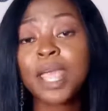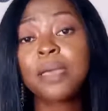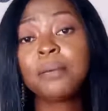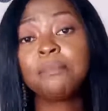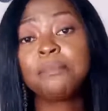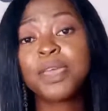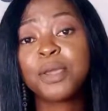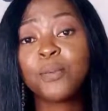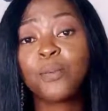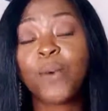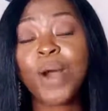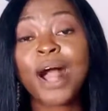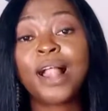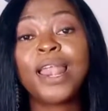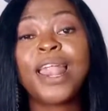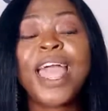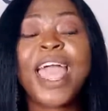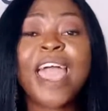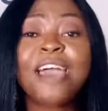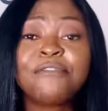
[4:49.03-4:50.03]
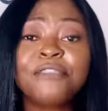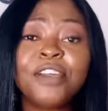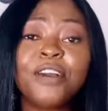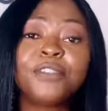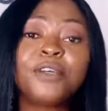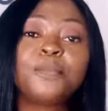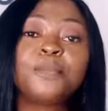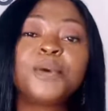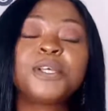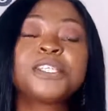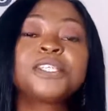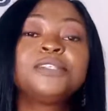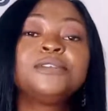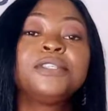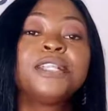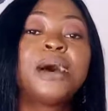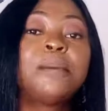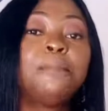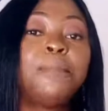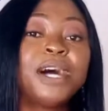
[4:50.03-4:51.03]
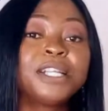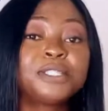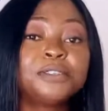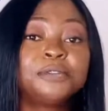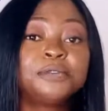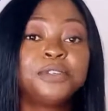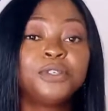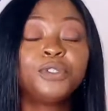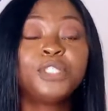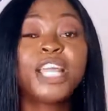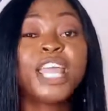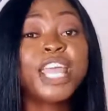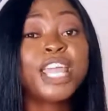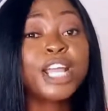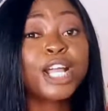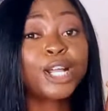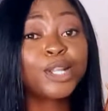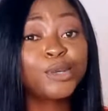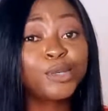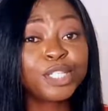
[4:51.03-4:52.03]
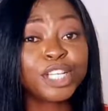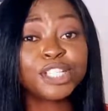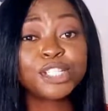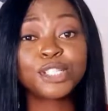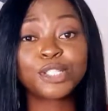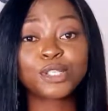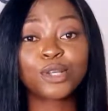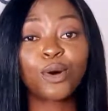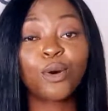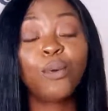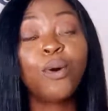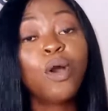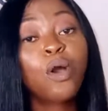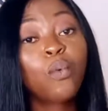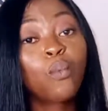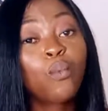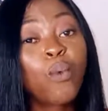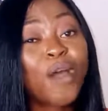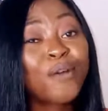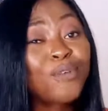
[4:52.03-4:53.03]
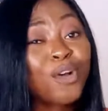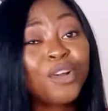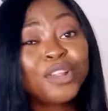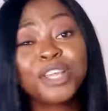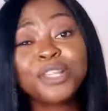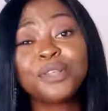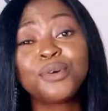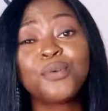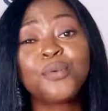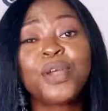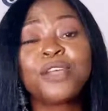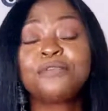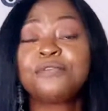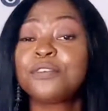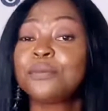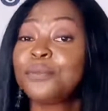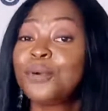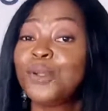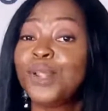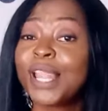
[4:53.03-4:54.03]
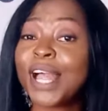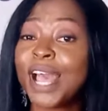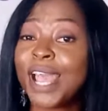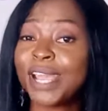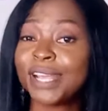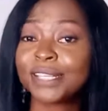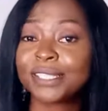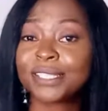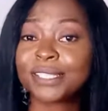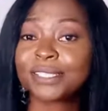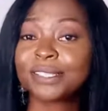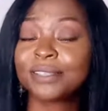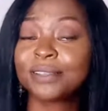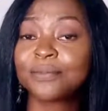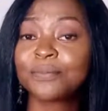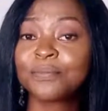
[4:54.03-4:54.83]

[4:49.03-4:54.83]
Meanwhile, every other person on that battlefield, including Saul, were running away from Goliath.